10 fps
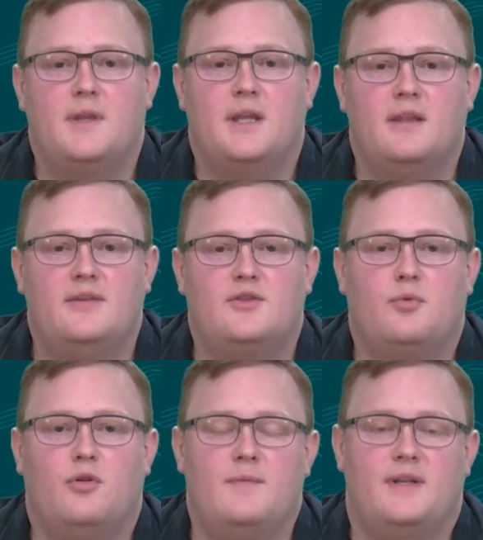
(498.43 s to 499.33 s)
these
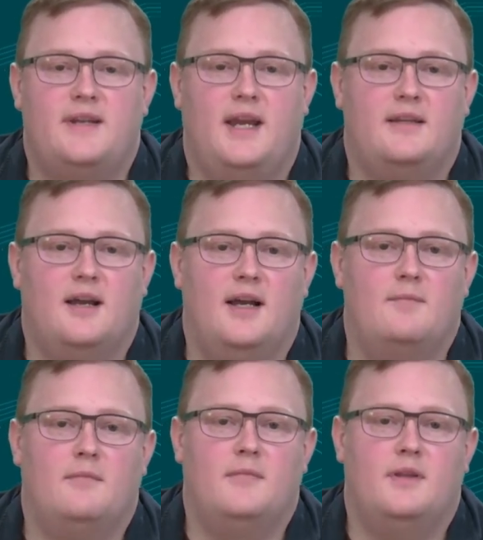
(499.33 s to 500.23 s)
deployments take
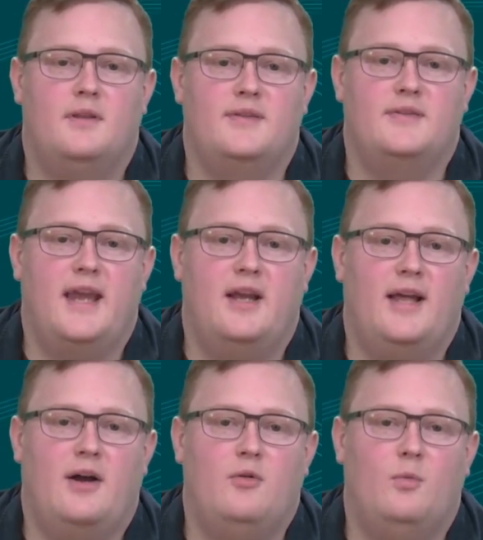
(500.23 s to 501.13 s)
time. The
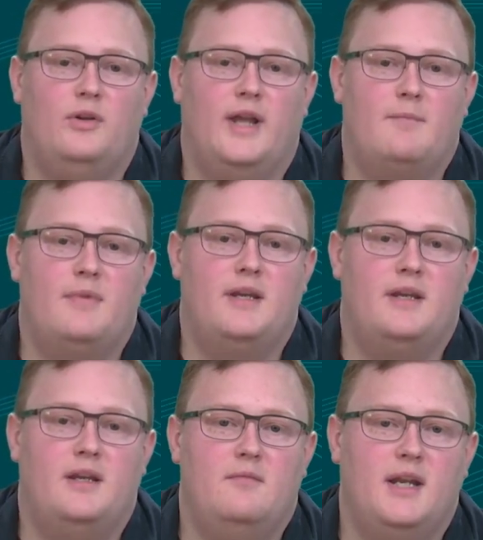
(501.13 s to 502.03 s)
scale out will not
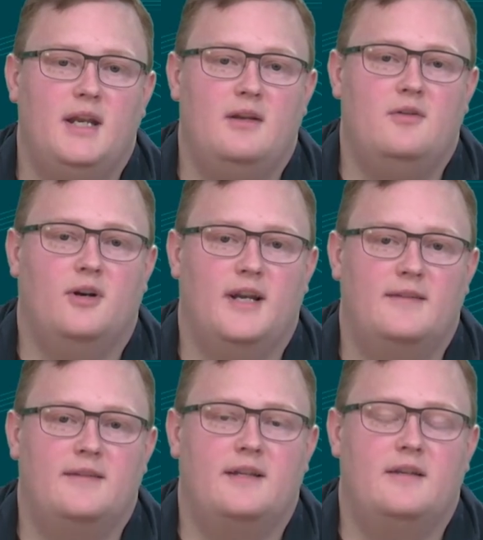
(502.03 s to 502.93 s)
be immediate or
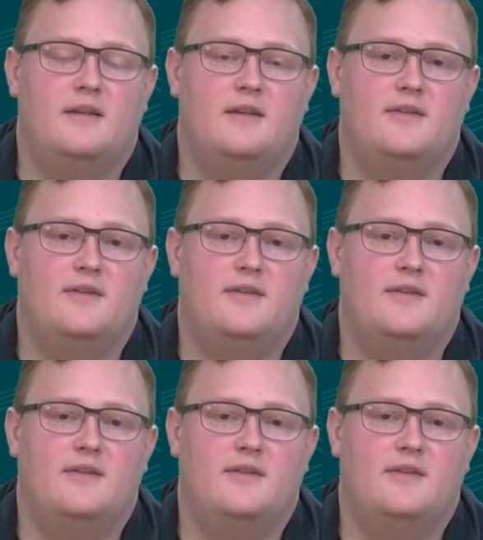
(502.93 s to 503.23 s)
instant.